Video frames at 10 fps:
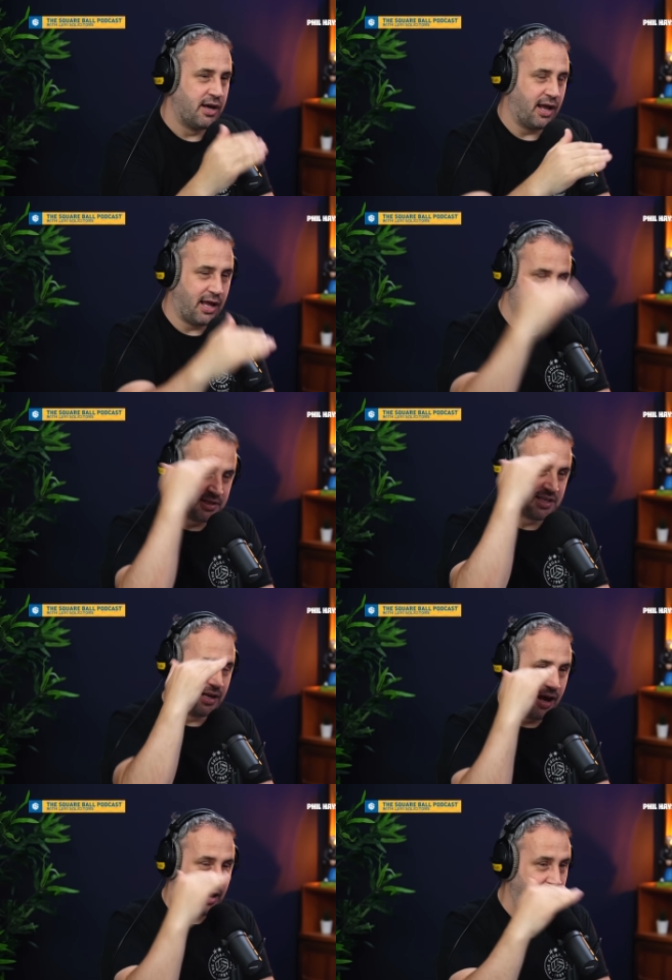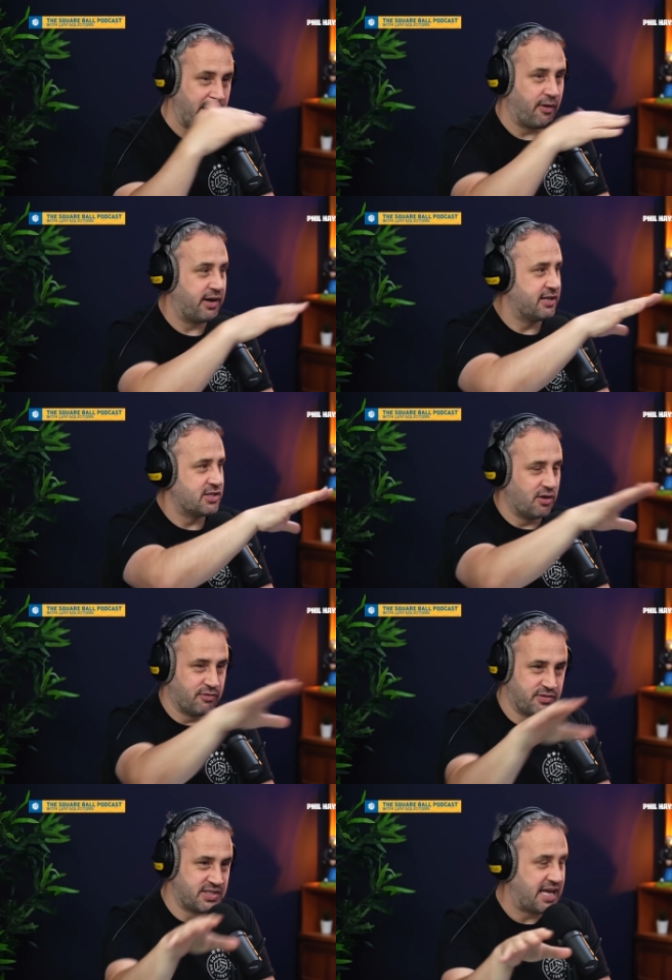I like being slightly higher back where I can sort
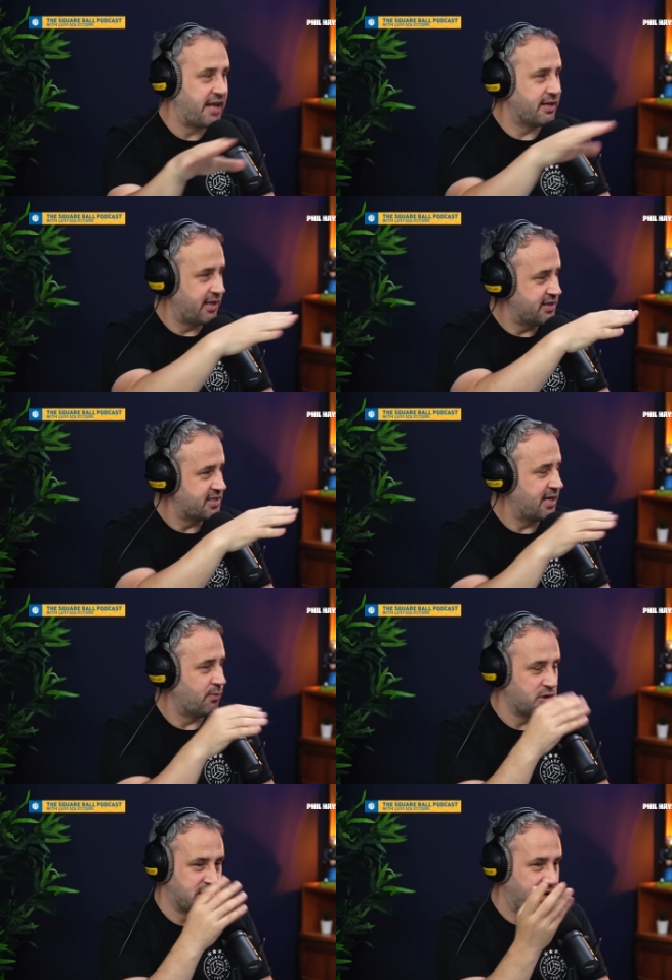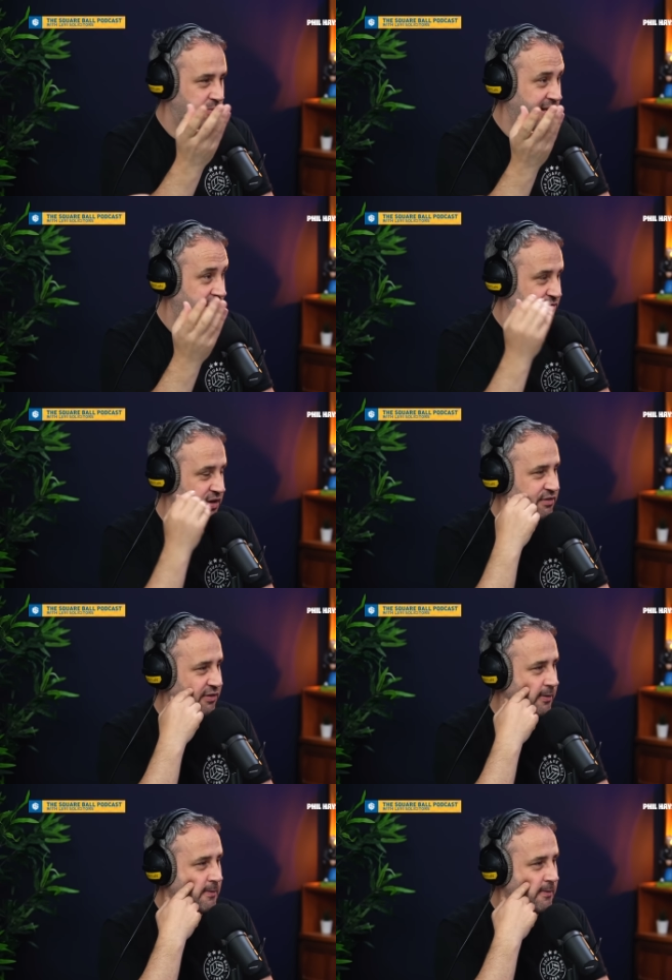of scan it, like you say, and watch it a bit like FIFA.